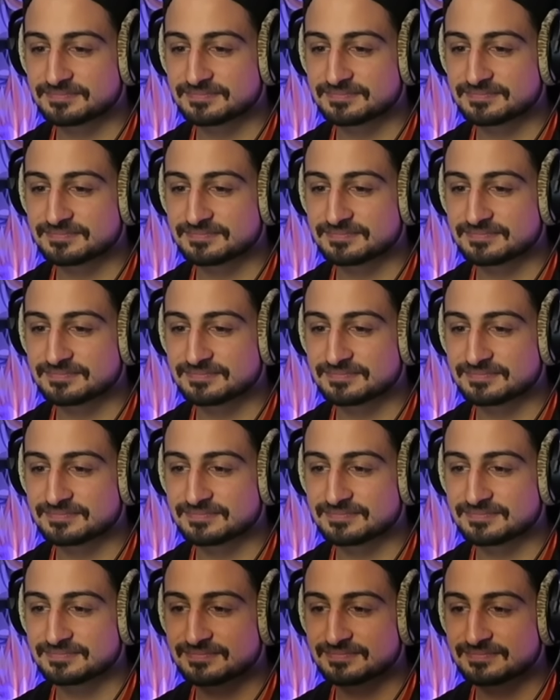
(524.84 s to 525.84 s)

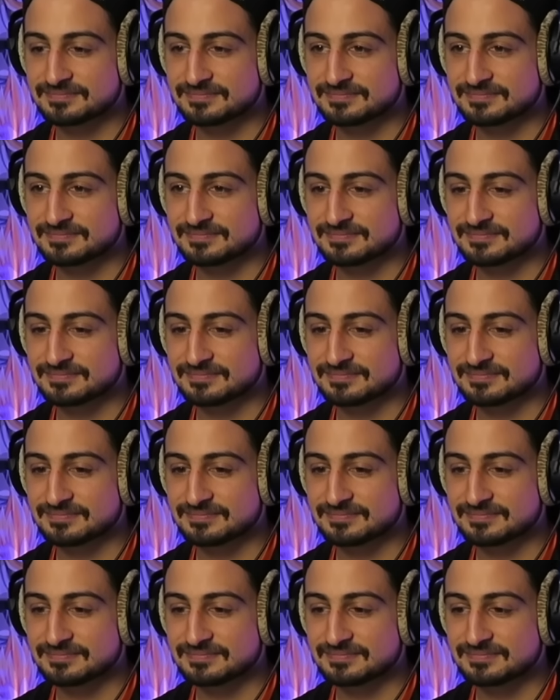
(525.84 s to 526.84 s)

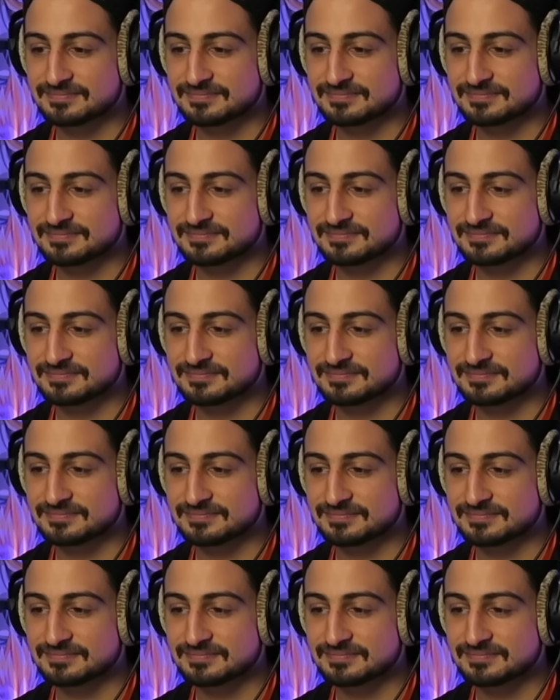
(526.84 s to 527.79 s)
[no speech]